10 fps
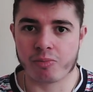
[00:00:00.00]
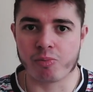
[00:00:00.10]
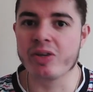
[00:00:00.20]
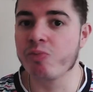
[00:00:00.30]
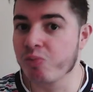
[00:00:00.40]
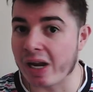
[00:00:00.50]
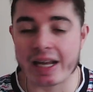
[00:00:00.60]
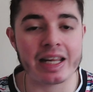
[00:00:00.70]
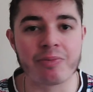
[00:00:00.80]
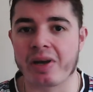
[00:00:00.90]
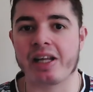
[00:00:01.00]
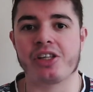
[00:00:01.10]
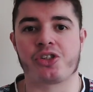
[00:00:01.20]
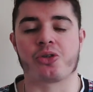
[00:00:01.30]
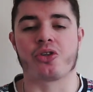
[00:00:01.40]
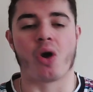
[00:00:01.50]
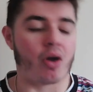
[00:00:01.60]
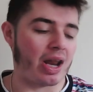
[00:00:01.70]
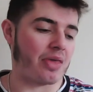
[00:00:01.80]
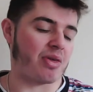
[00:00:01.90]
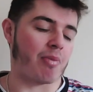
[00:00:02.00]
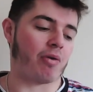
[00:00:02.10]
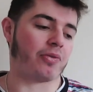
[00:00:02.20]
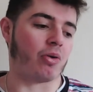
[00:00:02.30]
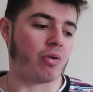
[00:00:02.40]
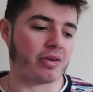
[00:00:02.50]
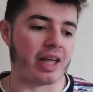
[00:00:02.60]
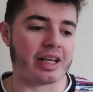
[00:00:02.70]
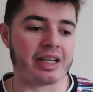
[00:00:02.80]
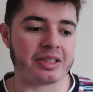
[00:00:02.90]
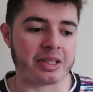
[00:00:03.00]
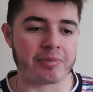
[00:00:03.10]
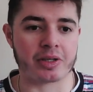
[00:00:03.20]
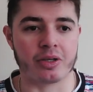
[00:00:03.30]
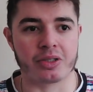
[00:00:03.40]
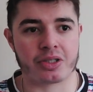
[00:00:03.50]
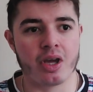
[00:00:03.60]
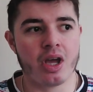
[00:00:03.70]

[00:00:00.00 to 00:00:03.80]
We really, really should not let them off the hook that easy, because